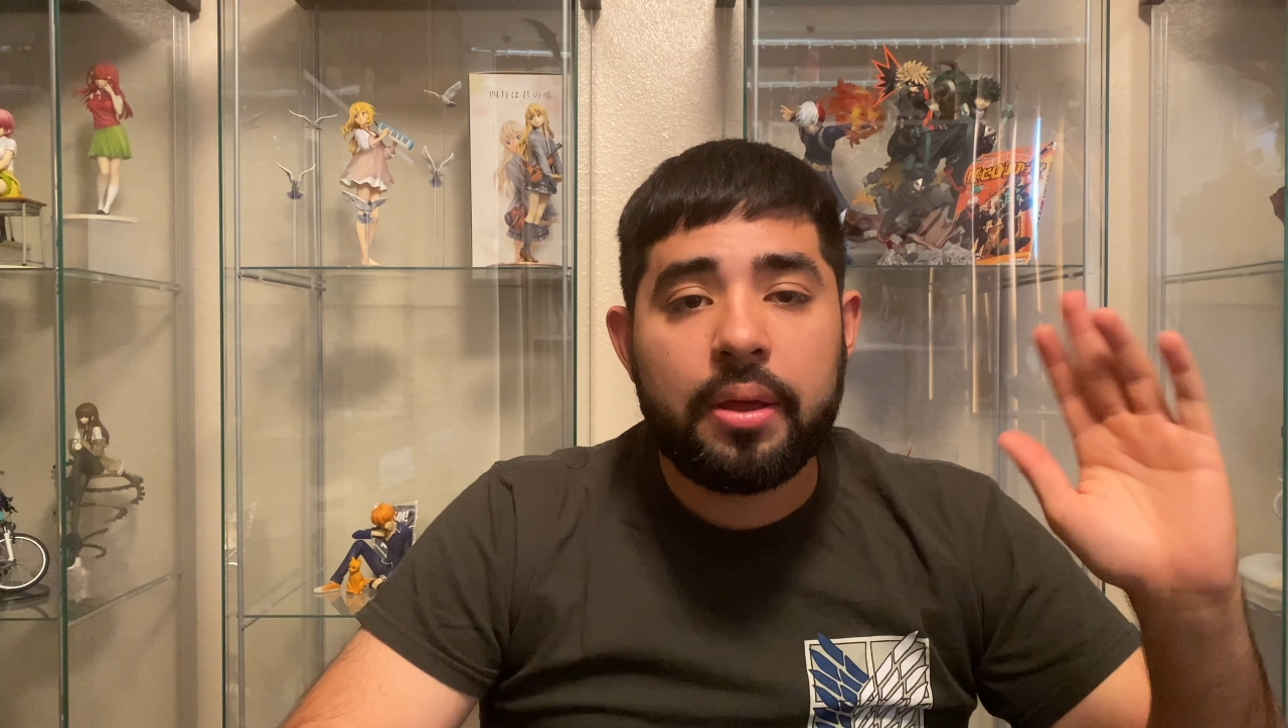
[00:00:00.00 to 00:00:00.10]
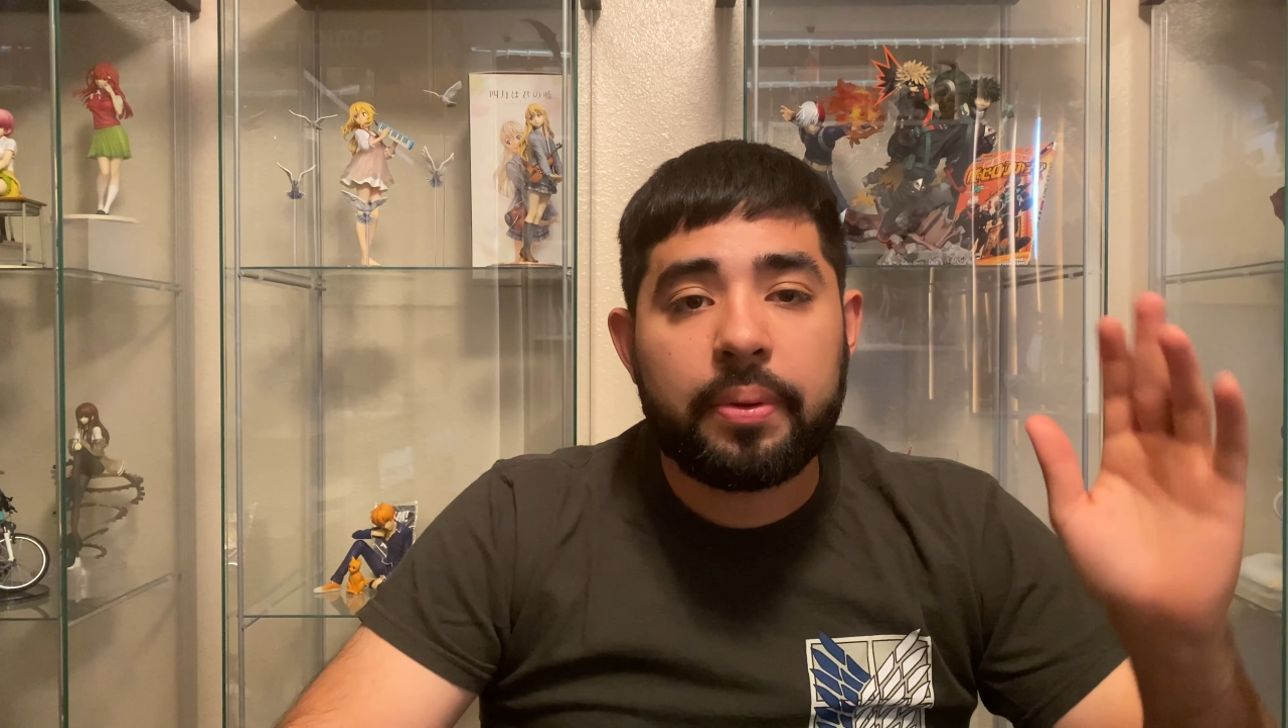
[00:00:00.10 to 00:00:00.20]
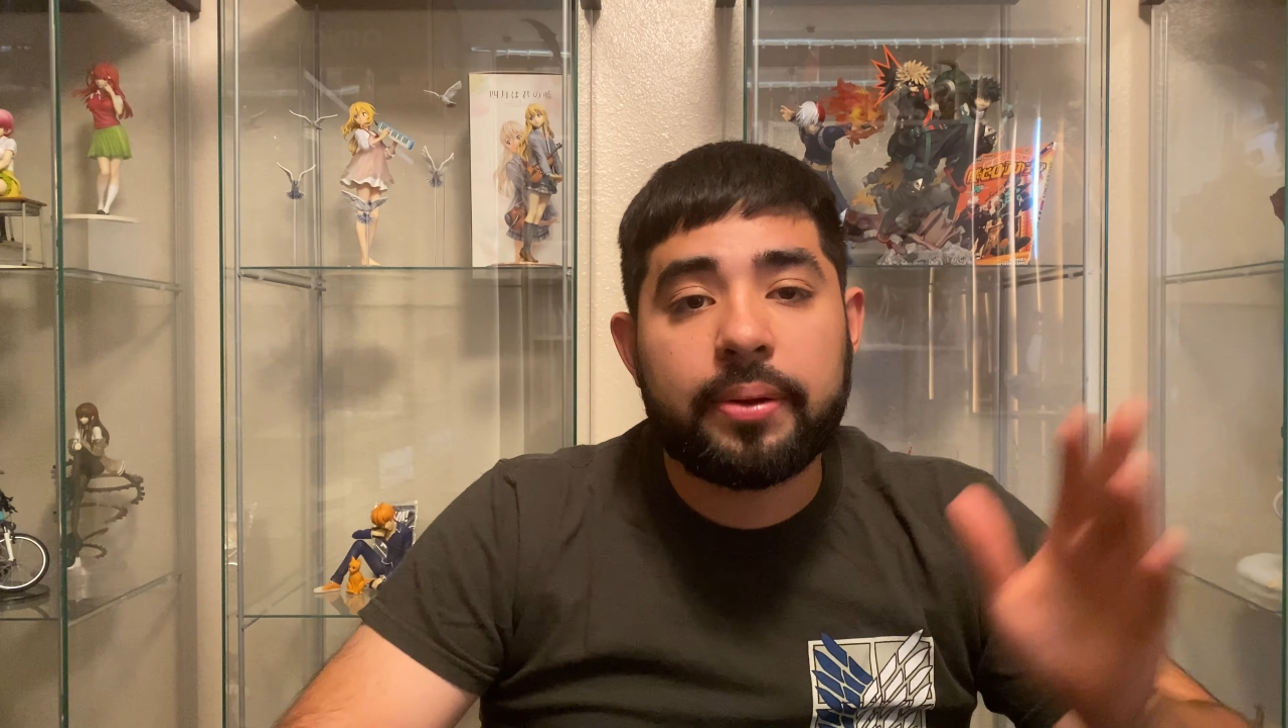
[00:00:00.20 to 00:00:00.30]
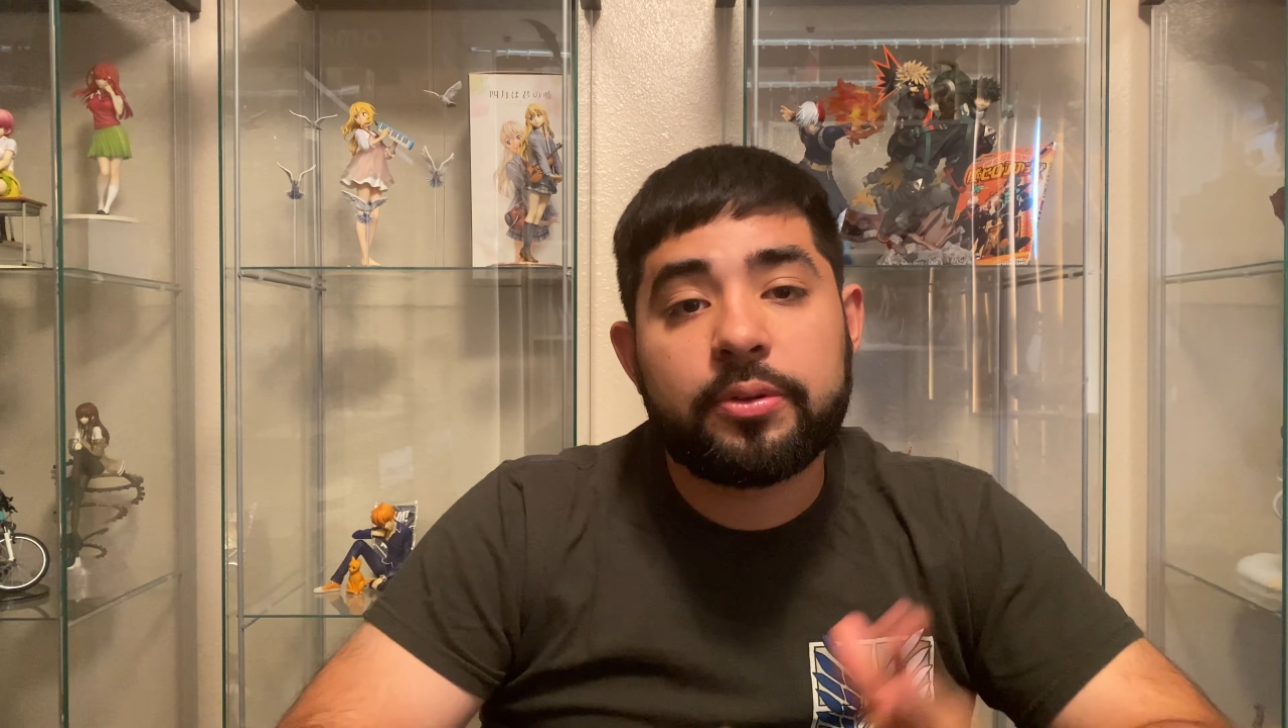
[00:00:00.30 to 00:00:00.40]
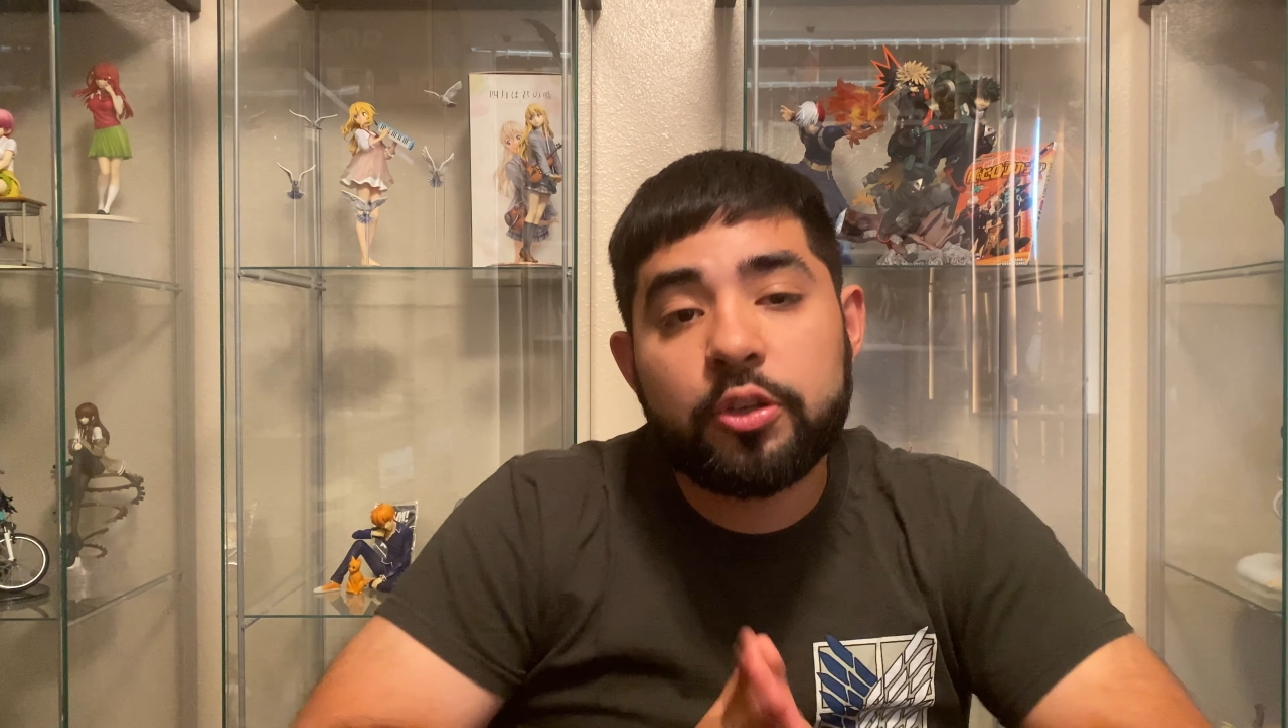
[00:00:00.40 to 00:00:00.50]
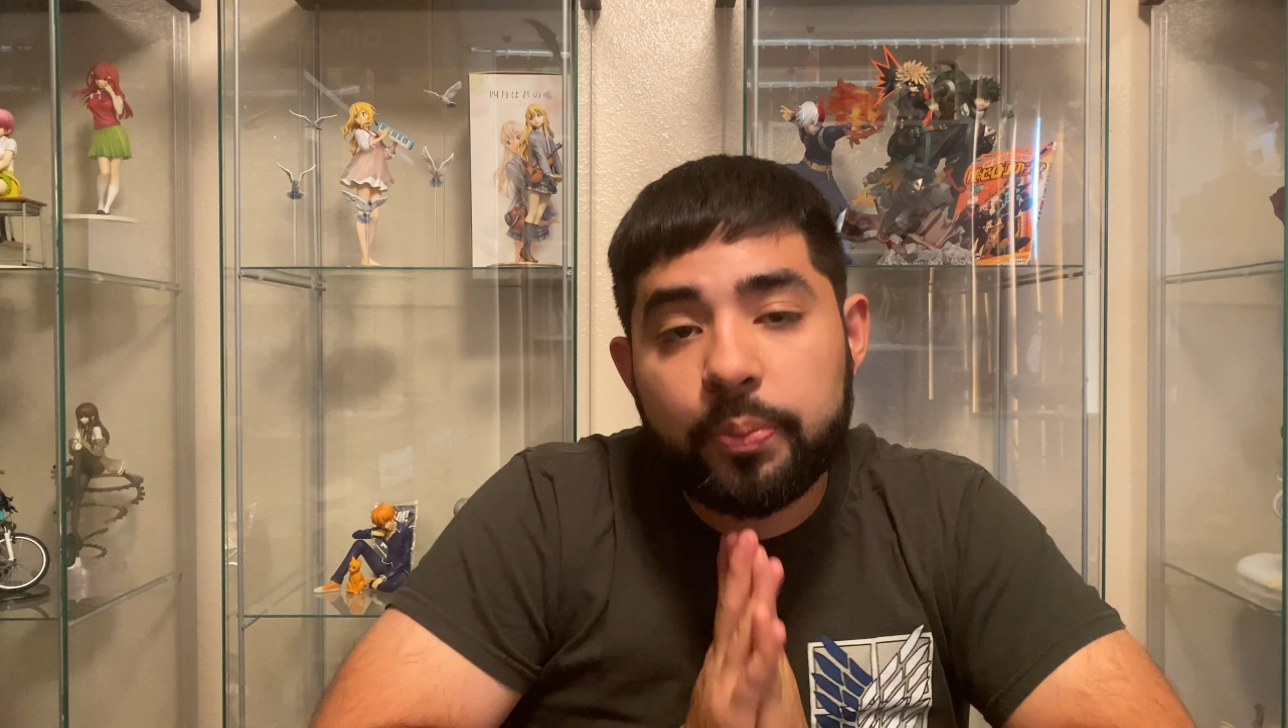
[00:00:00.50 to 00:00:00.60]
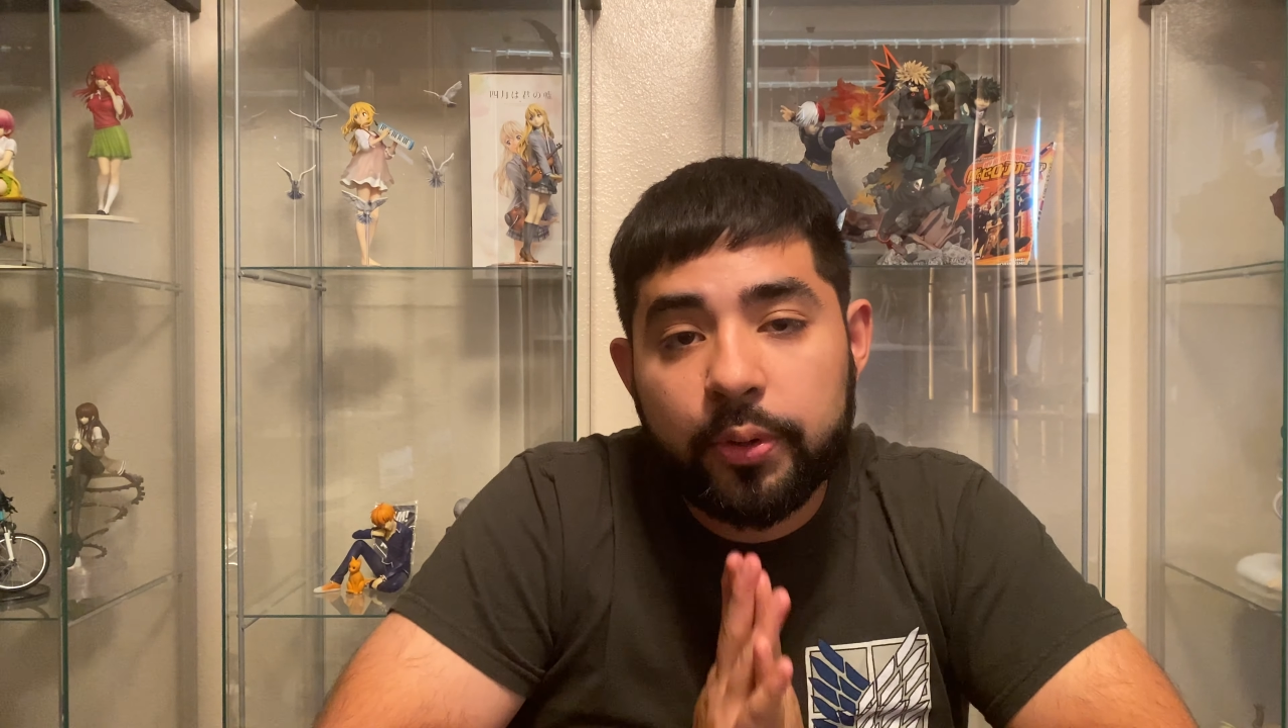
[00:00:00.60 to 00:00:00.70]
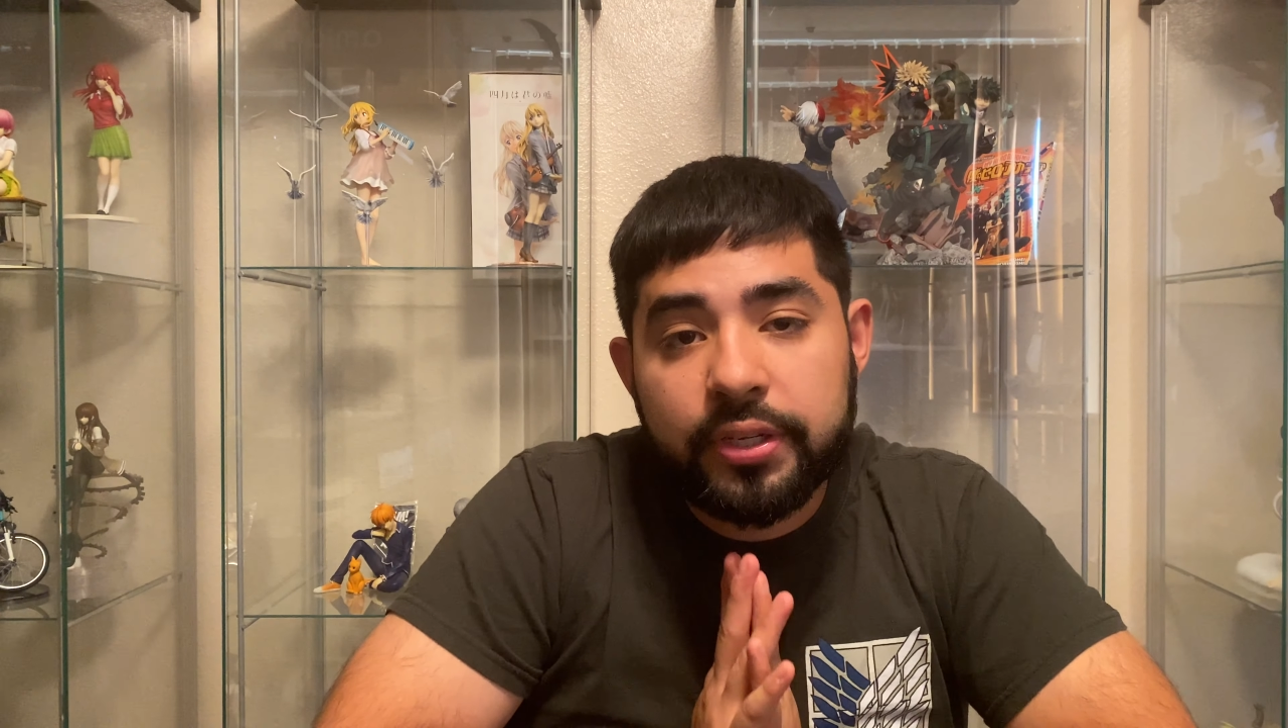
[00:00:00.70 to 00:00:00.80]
but I'm super